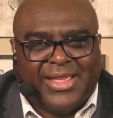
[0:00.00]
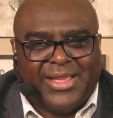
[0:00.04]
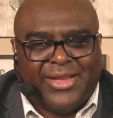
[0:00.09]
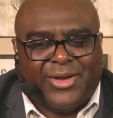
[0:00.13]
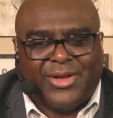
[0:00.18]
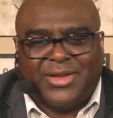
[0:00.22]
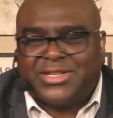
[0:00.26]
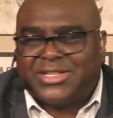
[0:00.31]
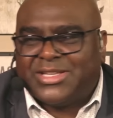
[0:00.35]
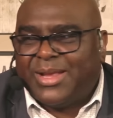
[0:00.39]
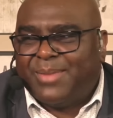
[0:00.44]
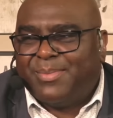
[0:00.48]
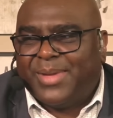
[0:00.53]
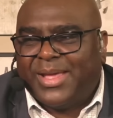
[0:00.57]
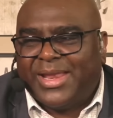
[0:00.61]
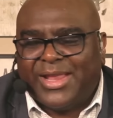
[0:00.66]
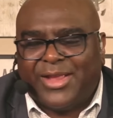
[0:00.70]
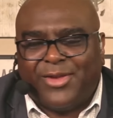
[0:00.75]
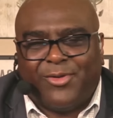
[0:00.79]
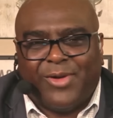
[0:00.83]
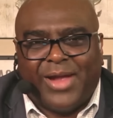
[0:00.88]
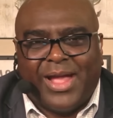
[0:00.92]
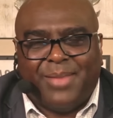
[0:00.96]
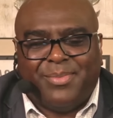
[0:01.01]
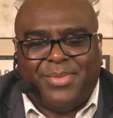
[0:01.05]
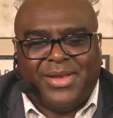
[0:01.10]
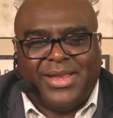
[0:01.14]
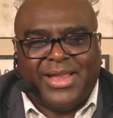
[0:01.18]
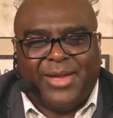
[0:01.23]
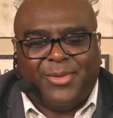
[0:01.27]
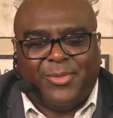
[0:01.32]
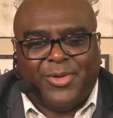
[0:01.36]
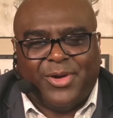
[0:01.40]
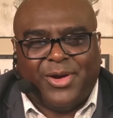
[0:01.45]
Or somebody grabbing
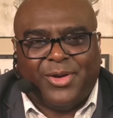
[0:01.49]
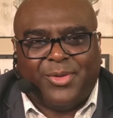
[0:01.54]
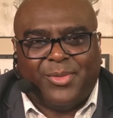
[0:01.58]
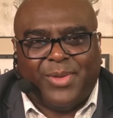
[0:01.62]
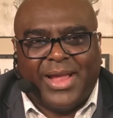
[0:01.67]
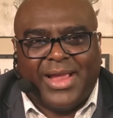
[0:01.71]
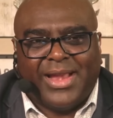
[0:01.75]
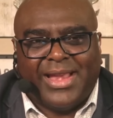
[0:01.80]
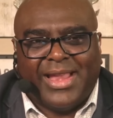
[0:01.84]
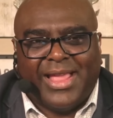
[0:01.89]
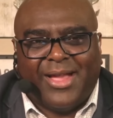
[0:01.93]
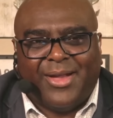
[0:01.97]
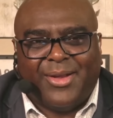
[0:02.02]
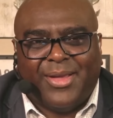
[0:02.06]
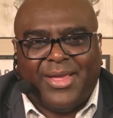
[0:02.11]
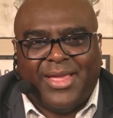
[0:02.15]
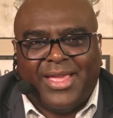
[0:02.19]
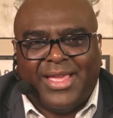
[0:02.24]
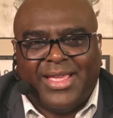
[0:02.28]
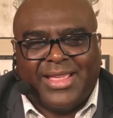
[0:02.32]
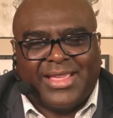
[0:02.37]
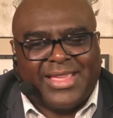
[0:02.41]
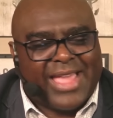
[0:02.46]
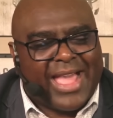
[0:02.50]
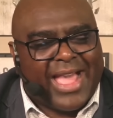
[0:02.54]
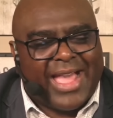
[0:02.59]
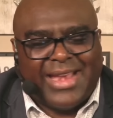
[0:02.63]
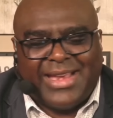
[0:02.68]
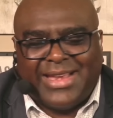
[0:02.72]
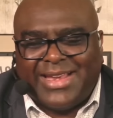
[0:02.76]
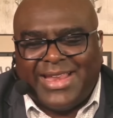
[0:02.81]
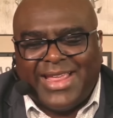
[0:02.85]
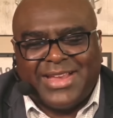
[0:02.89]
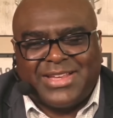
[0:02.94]
that word right now. I
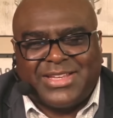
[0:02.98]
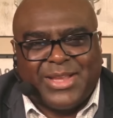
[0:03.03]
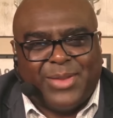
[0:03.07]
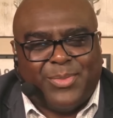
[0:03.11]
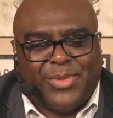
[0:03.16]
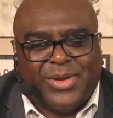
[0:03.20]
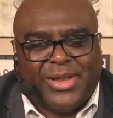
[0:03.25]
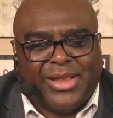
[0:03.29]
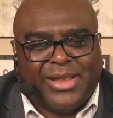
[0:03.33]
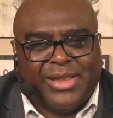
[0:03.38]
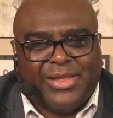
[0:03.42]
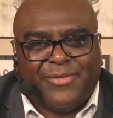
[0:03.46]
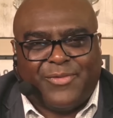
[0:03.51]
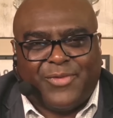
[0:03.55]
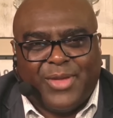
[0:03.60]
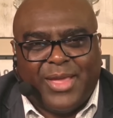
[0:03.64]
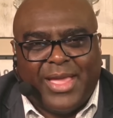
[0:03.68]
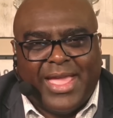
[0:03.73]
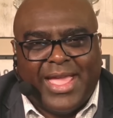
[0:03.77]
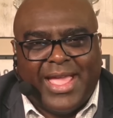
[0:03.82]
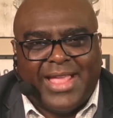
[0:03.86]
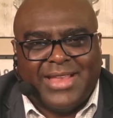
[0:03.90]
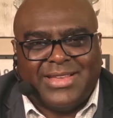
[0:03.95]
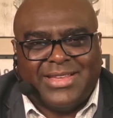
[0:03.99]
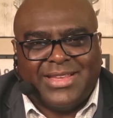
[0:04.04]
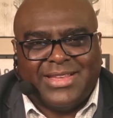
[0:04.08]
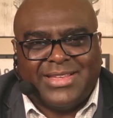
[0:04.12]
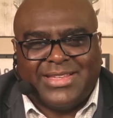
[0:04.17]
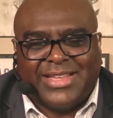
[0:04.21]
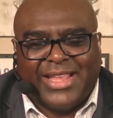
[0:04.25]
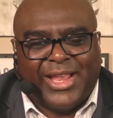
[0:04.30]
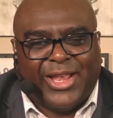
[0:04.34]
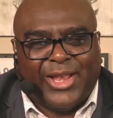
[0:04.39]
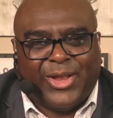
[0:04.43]
dare someone to lift your hands and
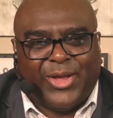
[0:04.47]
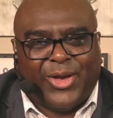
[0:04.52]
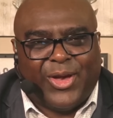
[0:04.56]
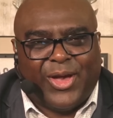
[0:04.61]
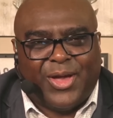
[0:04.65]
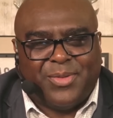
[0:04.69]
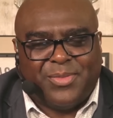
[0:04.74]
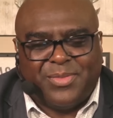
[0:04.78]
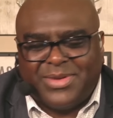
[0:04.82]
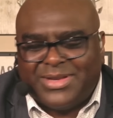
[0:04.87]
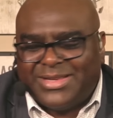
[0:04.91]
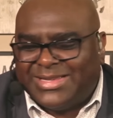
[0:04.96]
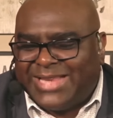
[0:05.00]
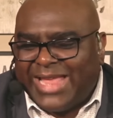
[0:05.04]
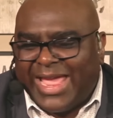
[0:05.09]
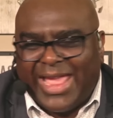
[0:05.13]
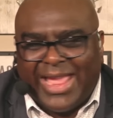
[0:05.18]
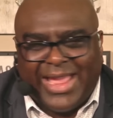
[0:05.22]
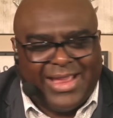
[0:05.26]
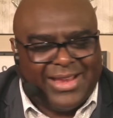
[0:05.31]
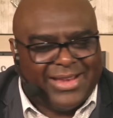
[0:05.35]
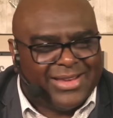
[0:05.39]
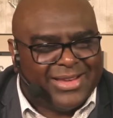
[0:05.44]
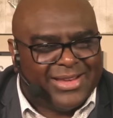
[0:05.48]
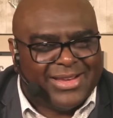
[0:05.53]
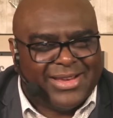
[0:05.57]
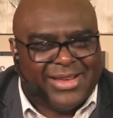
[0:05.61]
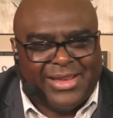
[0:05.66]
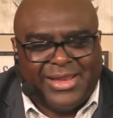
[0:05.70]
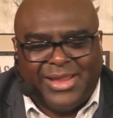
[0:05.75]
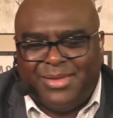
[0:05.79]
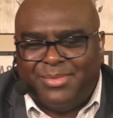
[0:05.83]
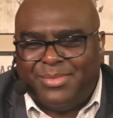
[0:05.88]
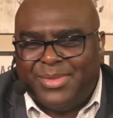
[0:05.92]
say, Lord, take the
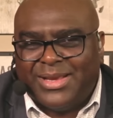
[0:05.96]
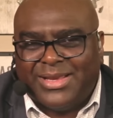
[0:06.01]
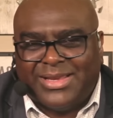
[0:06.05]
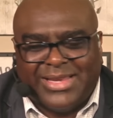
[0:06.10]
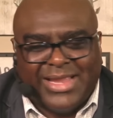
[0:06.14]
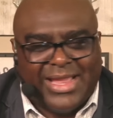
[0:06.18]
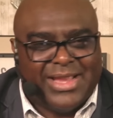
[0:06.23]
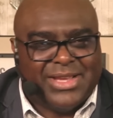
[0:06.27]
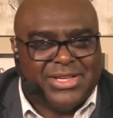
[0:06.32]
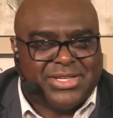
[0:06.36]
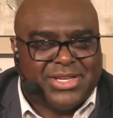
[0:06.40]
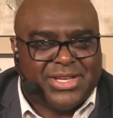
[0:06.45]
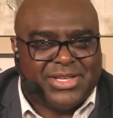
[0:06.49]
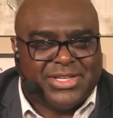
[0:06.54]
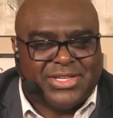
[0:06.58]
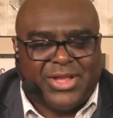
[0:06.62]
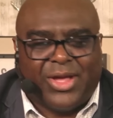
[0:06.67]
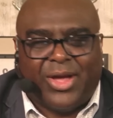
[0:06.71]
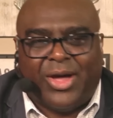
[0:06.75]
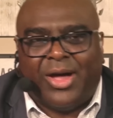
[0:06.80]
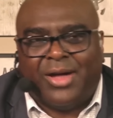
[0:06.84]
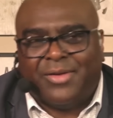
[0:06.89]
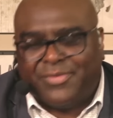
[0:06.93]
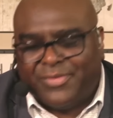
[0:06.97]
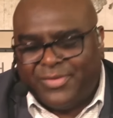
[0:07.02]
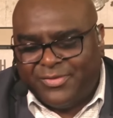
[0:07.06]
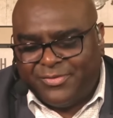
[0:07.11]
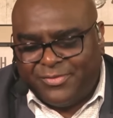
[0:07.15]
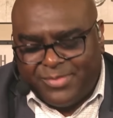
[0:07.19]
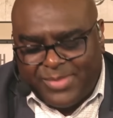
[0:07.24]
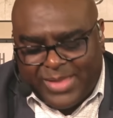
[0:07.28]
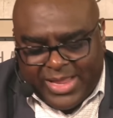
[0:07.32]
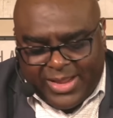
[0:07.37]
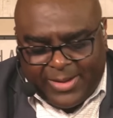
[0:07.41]
limitations off
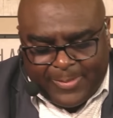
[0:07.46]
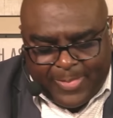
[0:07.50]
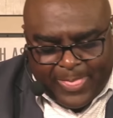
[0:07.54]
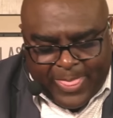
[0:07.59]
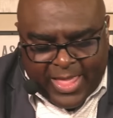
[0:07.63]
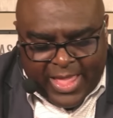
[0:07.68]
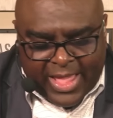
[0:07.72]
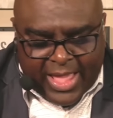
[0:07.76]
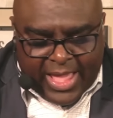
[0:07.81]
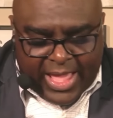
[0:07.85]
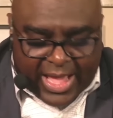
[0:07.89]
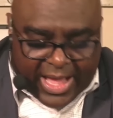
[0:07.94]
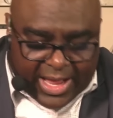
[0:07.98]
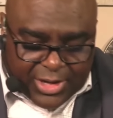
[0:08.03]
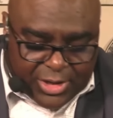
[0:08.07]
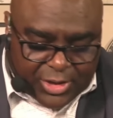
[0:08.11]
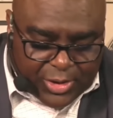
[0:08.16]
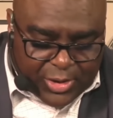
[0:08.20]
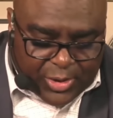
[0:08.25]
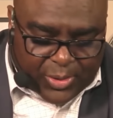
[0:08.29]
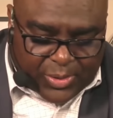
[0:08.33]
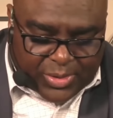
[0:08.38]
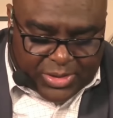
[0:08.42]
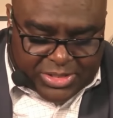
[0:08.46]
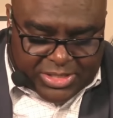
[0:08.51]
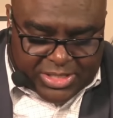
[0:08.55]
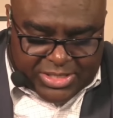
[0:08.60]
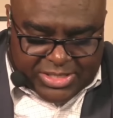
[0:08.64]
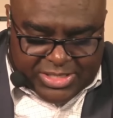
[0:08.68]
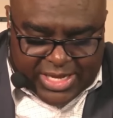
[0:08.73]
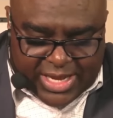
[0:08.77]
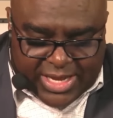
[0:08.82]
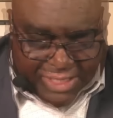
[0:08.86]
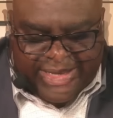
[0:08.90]
of me. And you notice it
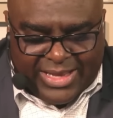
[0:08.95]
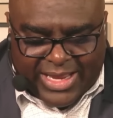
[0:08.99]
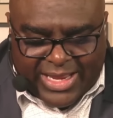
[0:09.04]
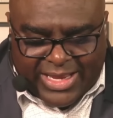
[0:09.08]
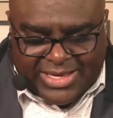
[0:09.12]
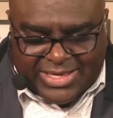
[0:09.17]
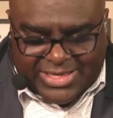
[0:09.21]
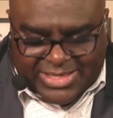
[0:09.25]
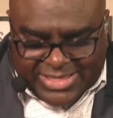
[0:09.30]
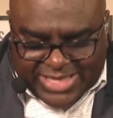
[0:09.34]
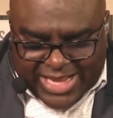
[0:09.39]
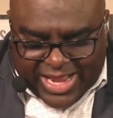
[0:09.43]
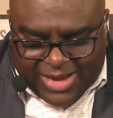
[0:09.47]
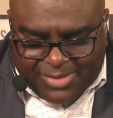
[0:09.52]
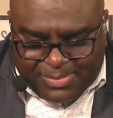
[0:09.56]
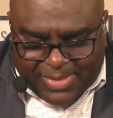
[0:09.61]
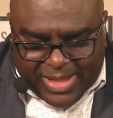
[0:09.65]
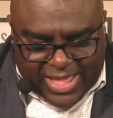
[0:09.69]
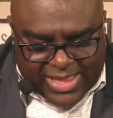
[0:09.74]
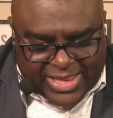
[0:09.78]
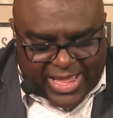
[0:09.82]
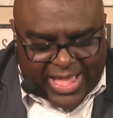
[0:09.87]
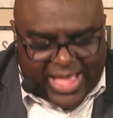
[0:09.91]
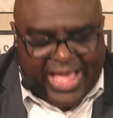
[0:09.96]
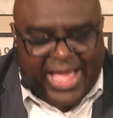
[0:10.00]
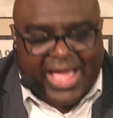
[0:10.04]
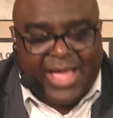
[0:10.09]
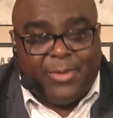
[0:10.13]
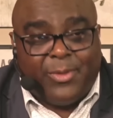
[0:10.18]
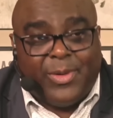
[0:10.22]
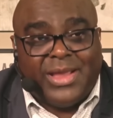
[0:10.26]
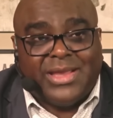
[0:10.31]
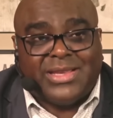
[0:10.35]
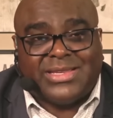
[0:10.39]
says he sat by the
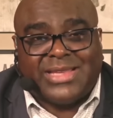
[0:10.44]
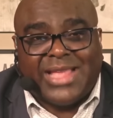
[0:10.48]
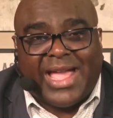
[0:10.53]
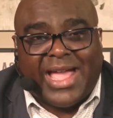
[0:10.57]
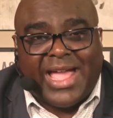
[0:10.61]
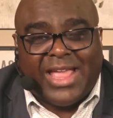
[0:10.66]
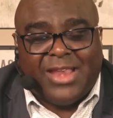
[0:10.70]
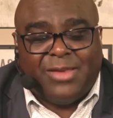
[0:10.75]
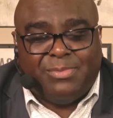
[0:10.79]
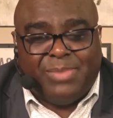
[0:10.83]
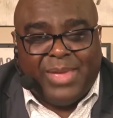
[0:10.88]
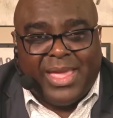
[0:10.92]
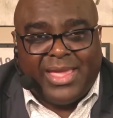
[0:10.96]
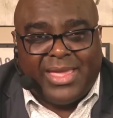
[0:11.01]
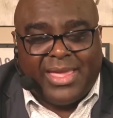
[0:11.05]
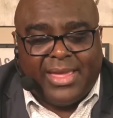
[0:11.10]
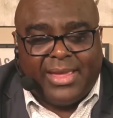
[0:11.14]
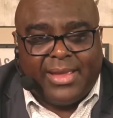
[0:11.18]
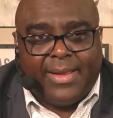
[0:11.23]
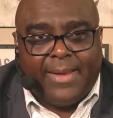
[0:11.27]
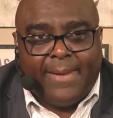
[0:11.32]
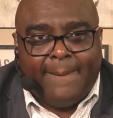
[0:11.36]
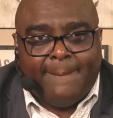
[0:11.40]
highway side begging.